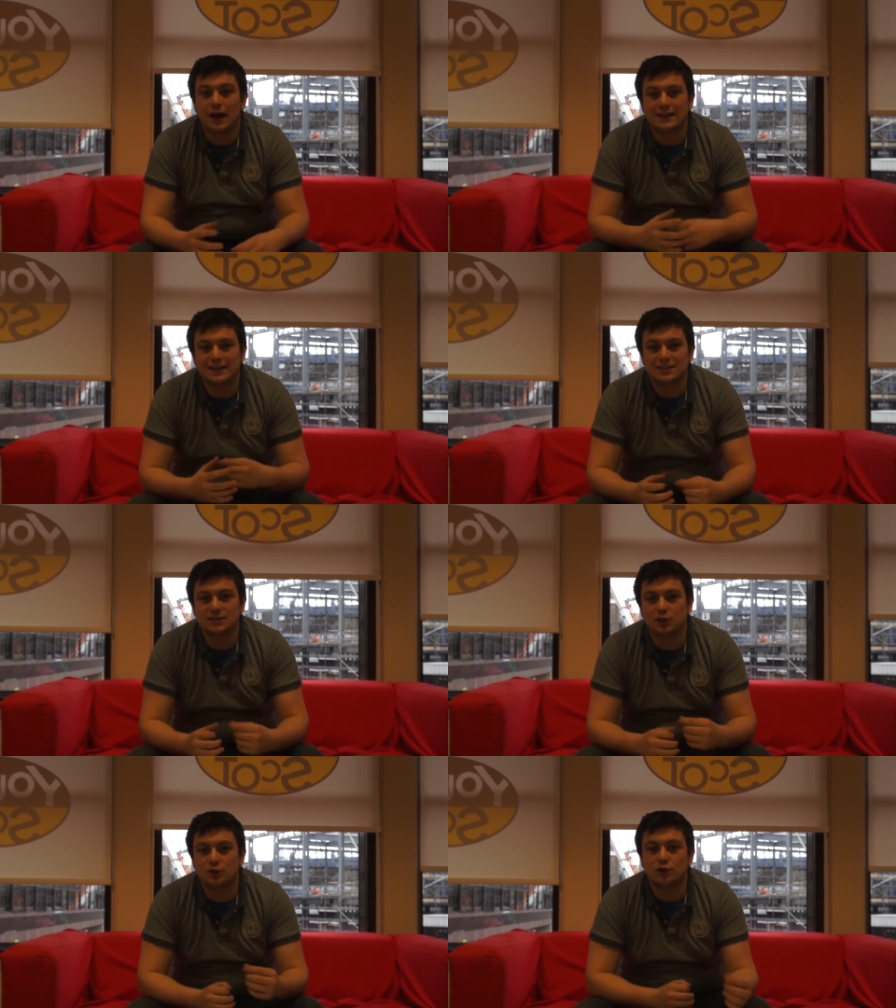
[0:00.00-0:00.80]
And this
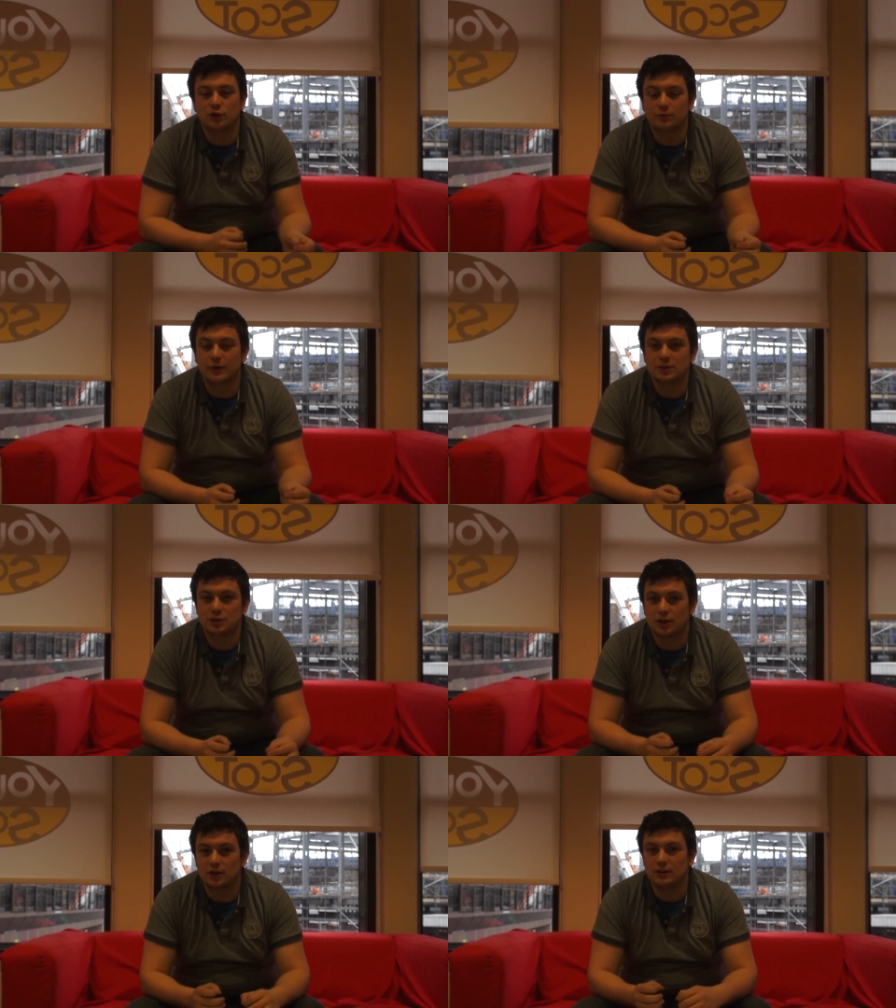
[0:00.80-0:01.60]
is a good cutaway
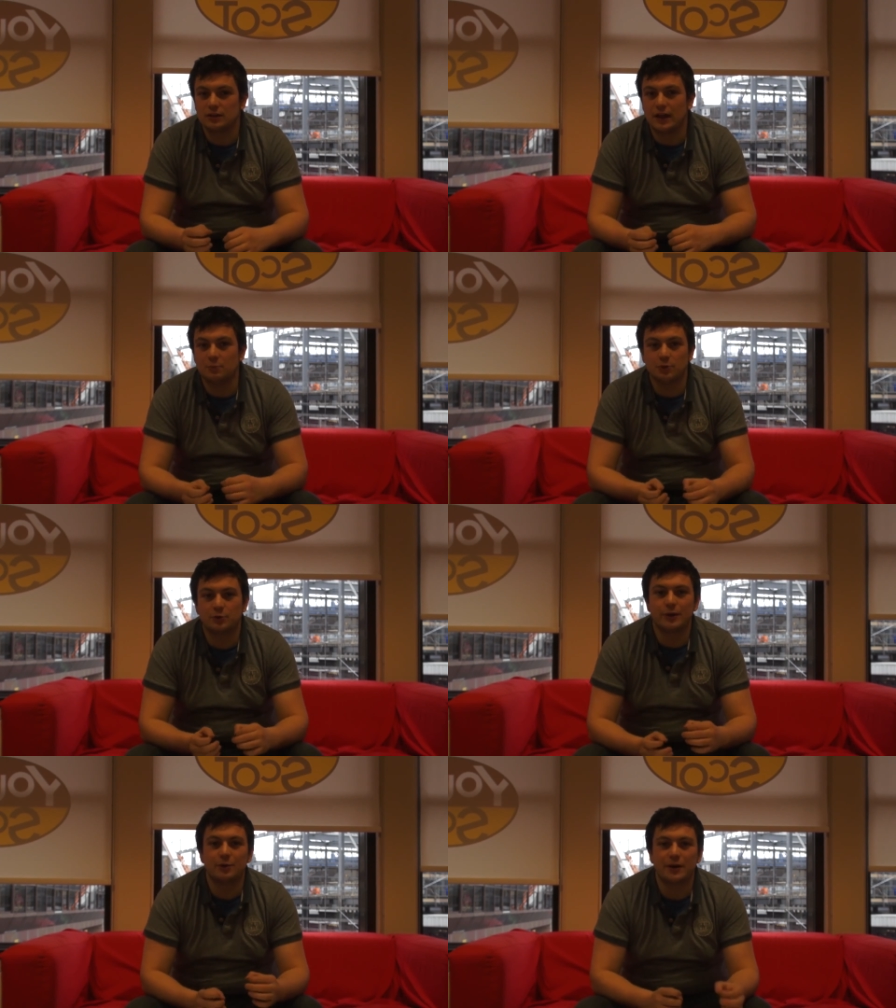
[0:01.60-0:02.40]
shot in
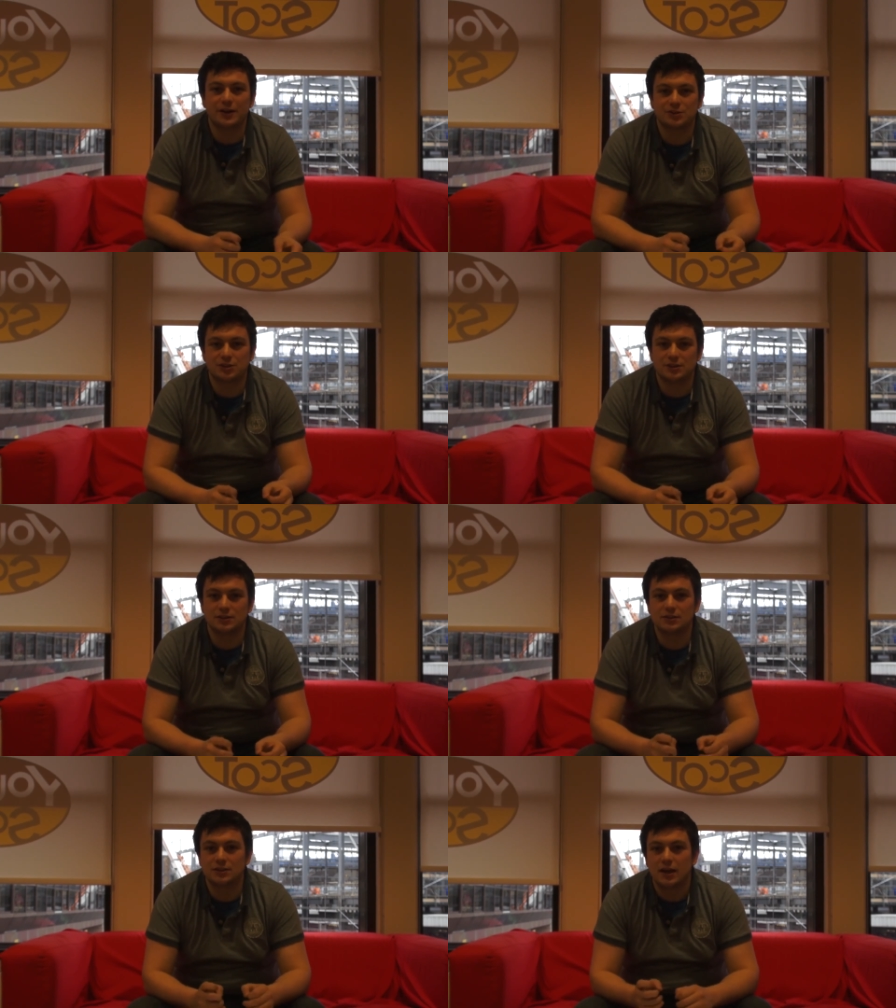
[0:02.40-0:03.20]
between
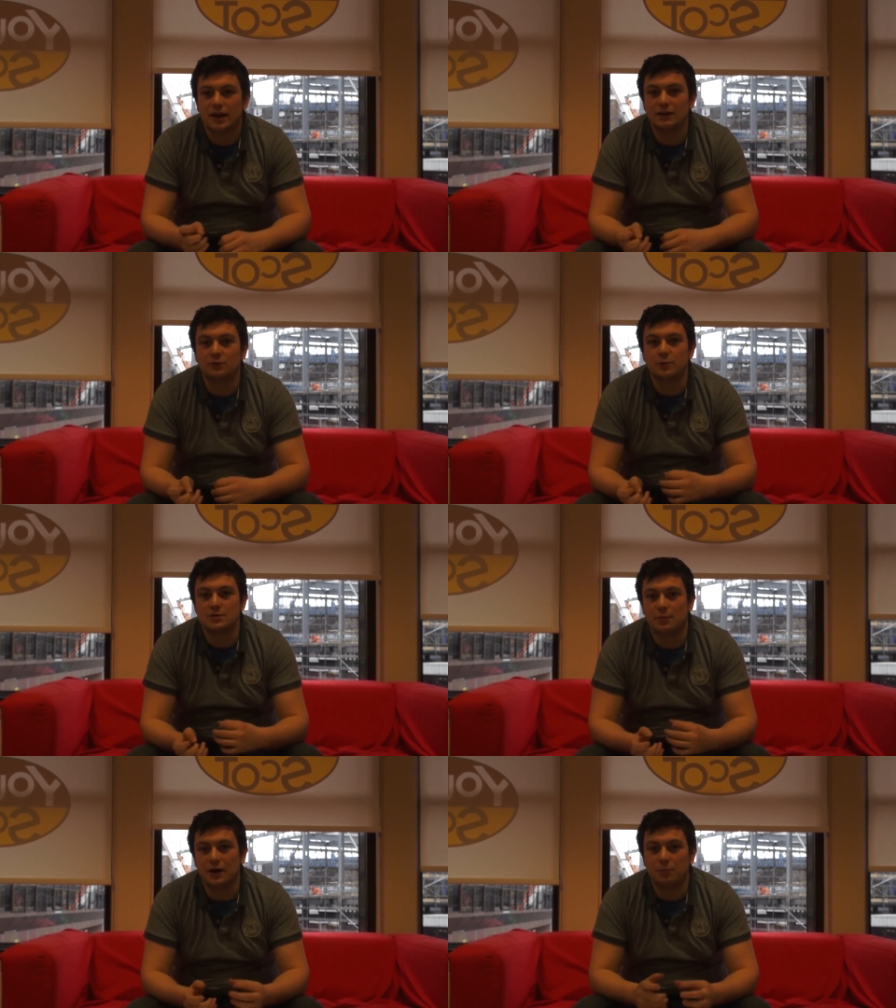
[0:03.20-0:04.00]
questions. If there is
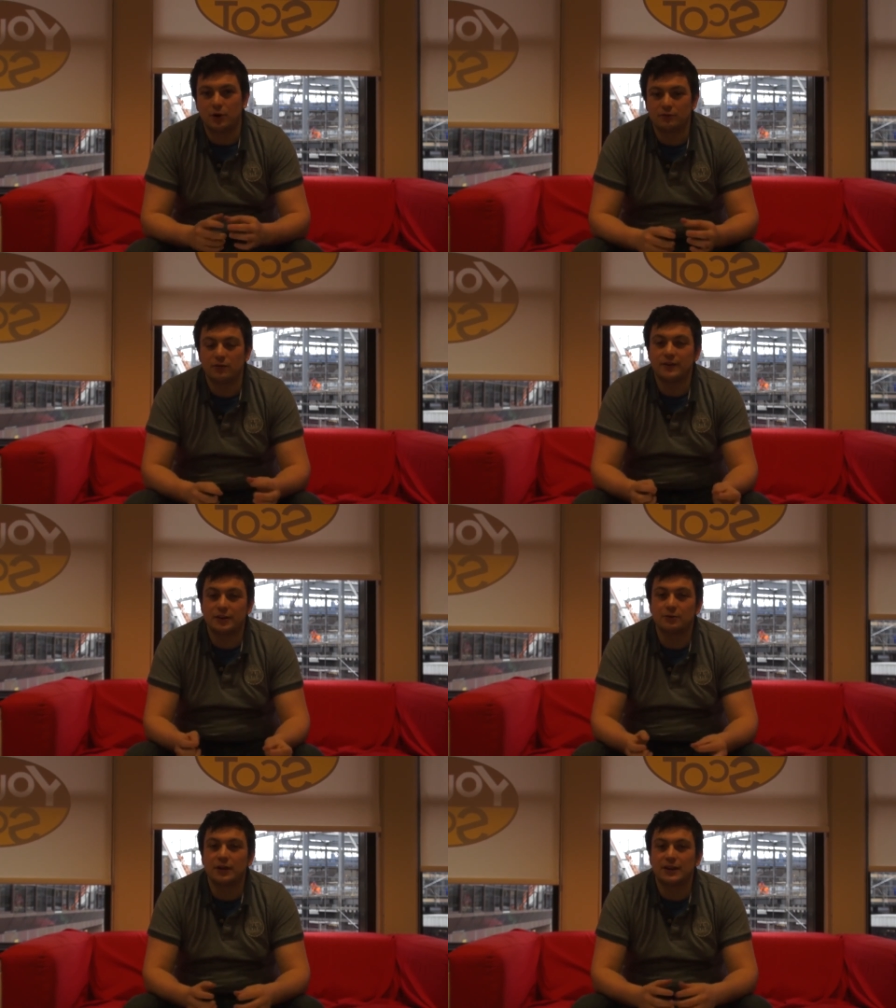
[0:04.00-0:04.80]
a bad part of a video